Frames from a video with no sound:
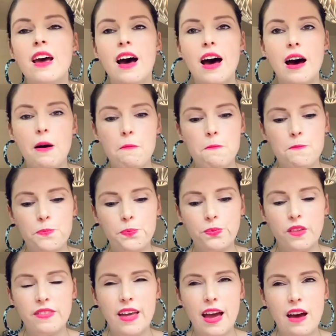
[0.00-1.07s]
Um,
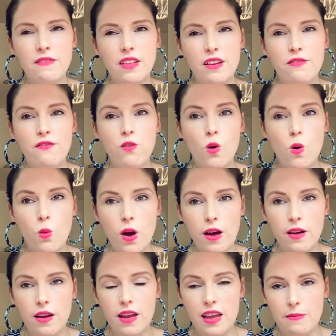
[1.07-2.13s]
they have like four
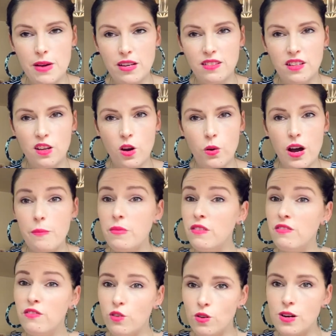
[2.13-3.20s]
web emails that go out
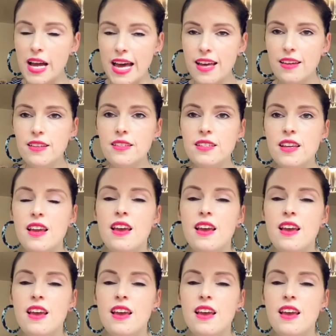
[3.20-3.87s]
beforehand.